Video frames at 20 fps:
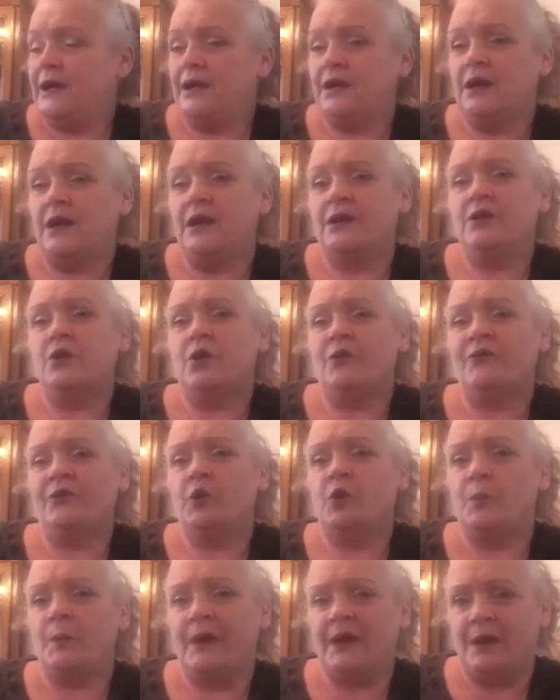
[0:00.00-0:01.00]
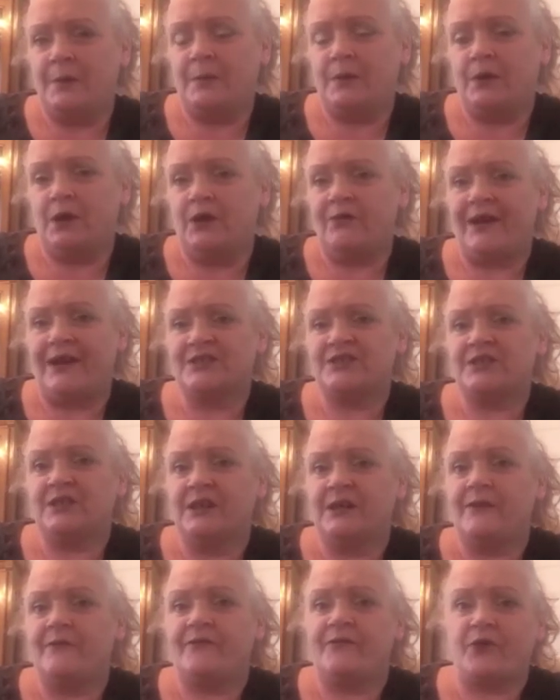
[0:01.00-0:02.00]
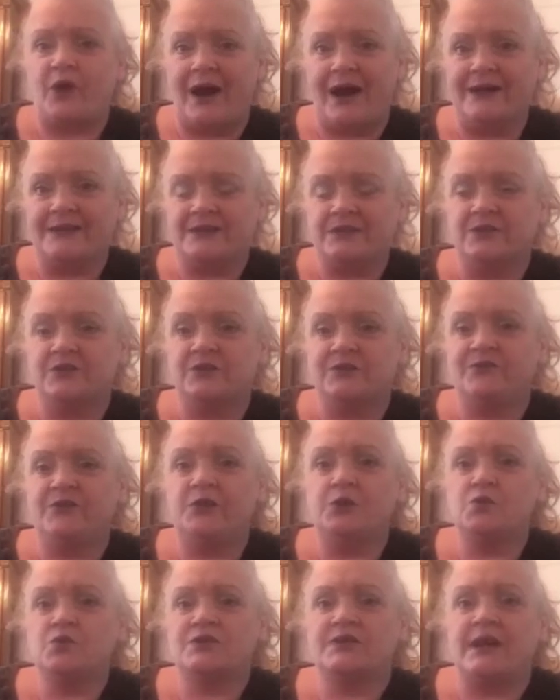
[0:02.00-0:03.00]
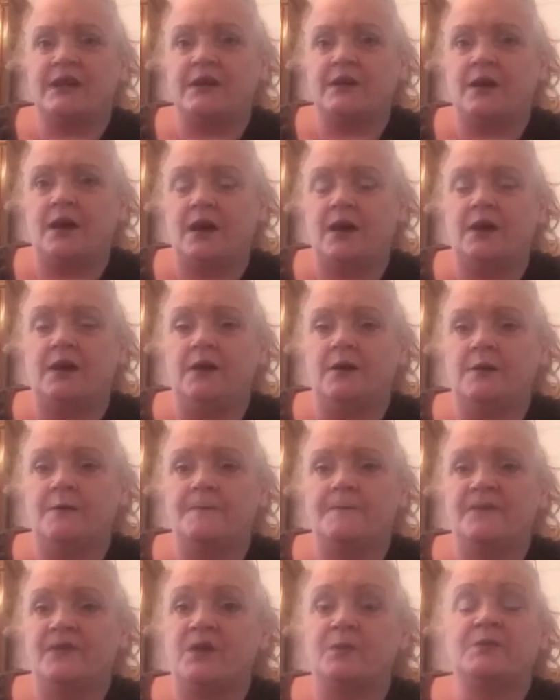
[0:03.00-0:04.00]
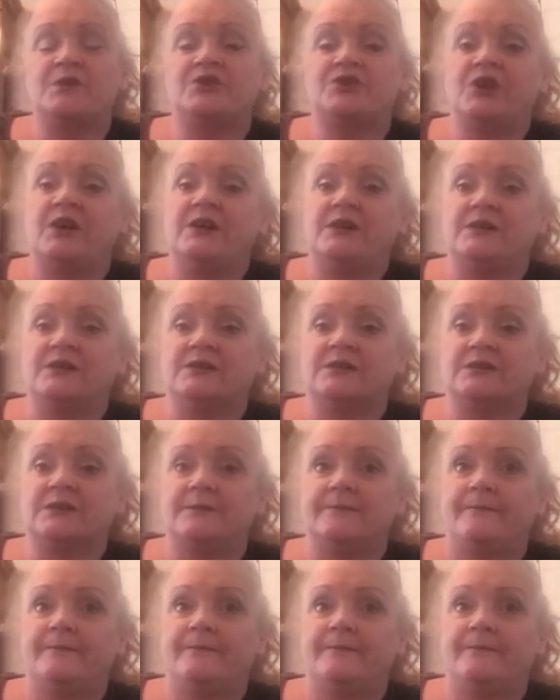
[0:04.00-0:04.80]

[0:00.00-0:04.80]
I know a few people are actually frightened of using the machines.